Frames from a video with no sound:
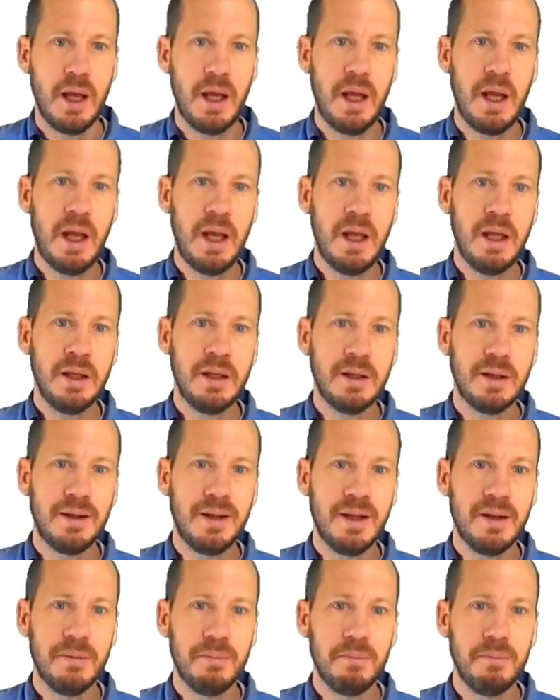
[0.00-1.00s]
and
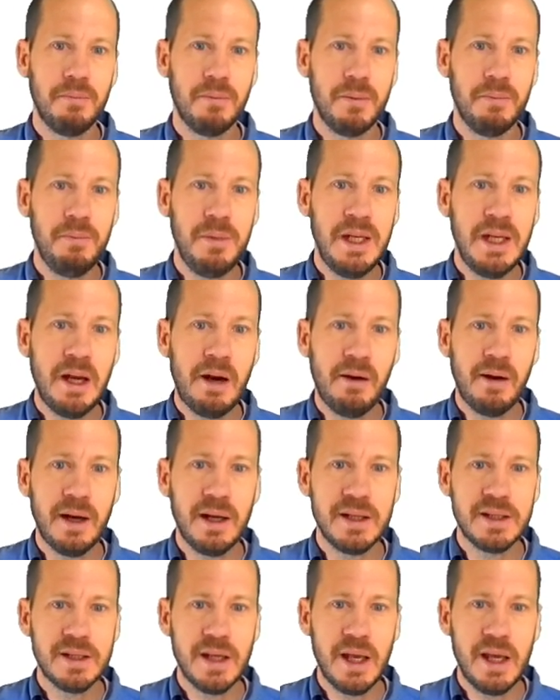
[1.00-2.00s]
the
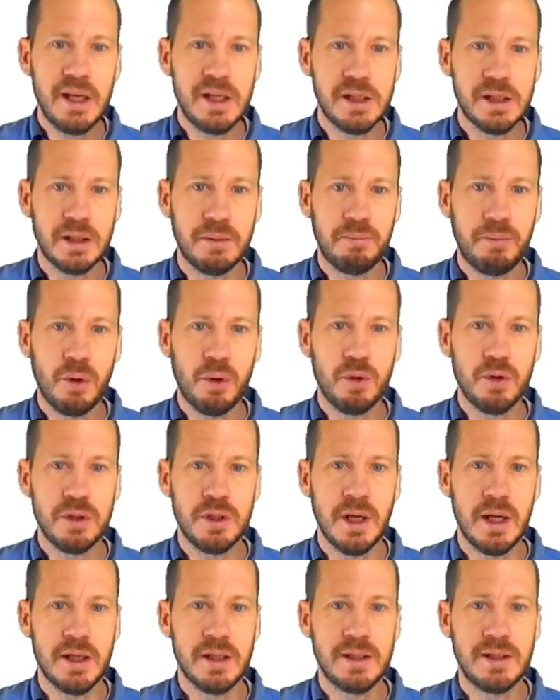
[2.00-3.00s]
mineralization
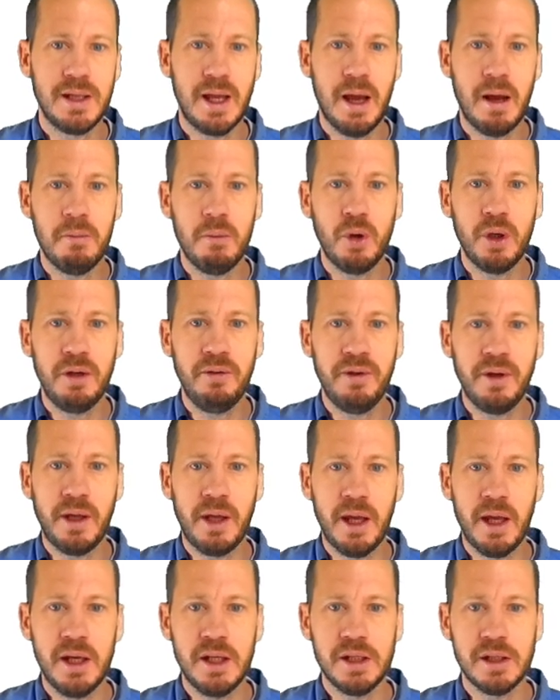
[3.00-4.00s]
process, the
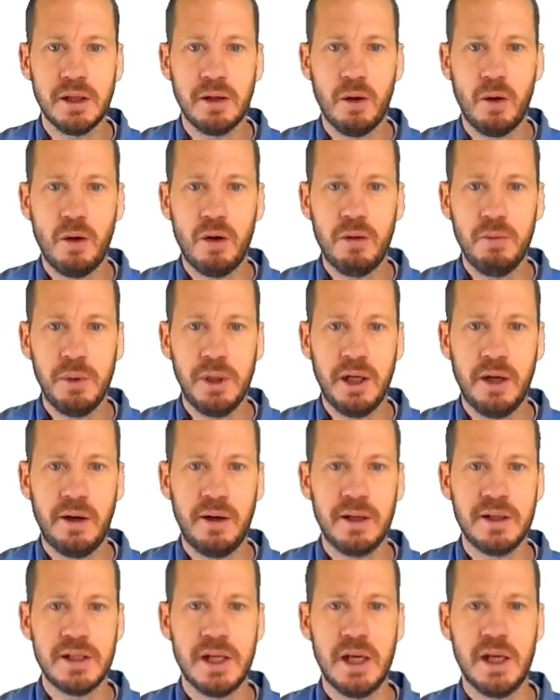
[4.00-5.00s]
ammonification or
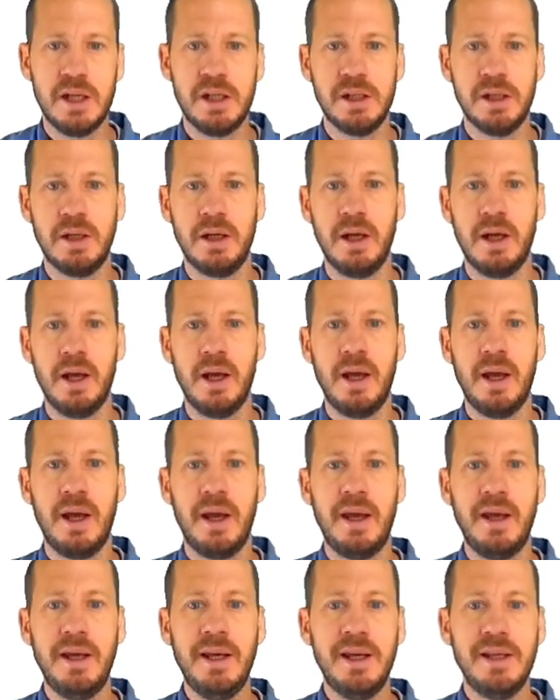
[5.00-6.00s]
mineralization
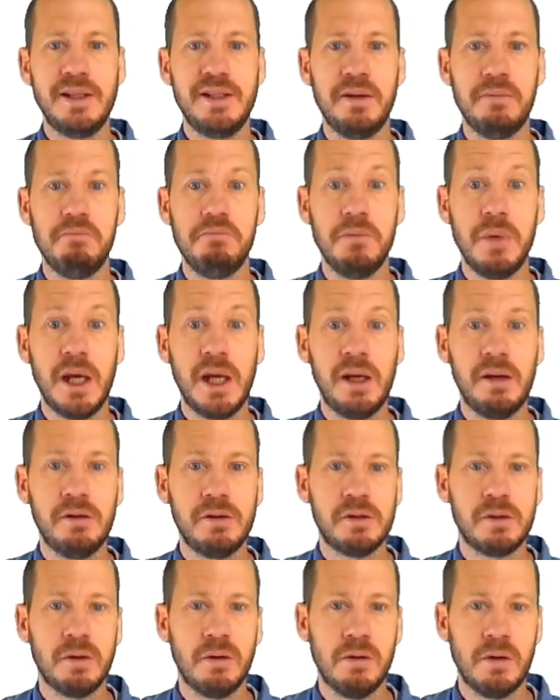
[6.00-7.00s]
is the main
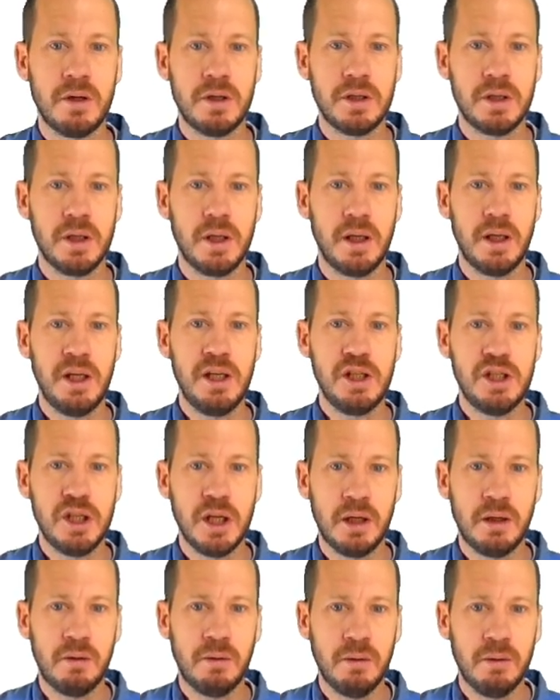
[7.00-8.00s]
source in
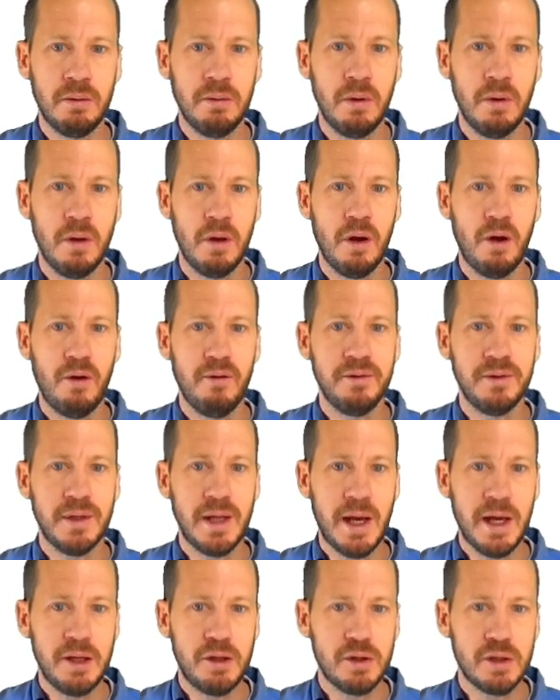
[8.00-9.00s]
general of
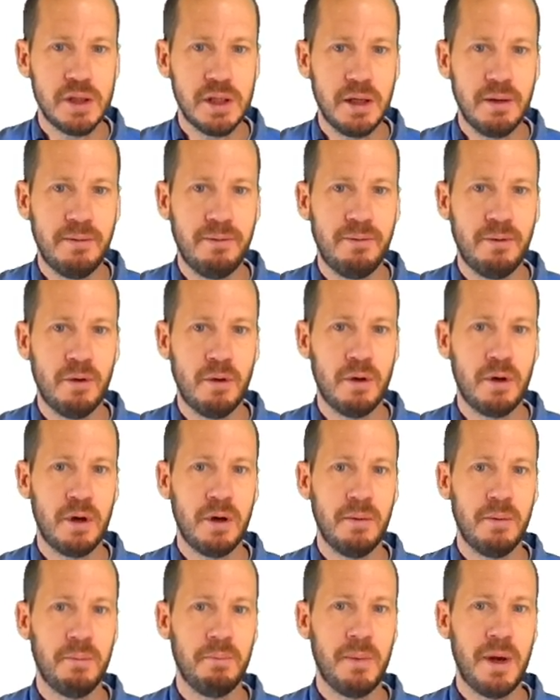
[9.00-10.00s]
nitrogen
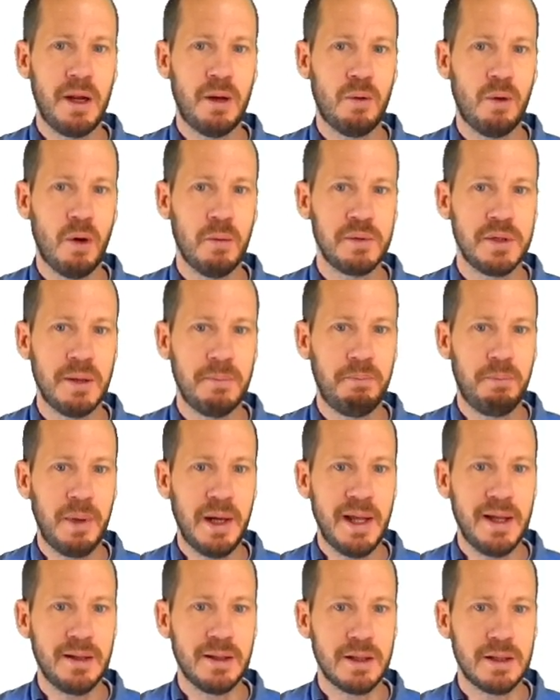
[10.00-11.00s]
for microbes and
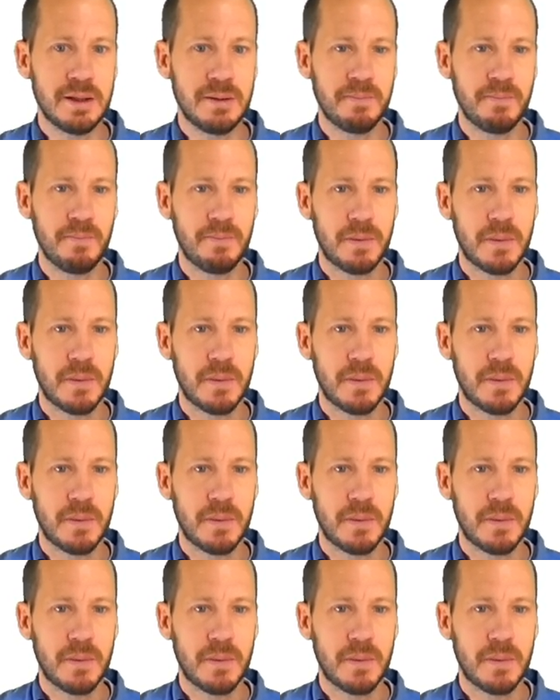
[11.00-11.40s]
plants.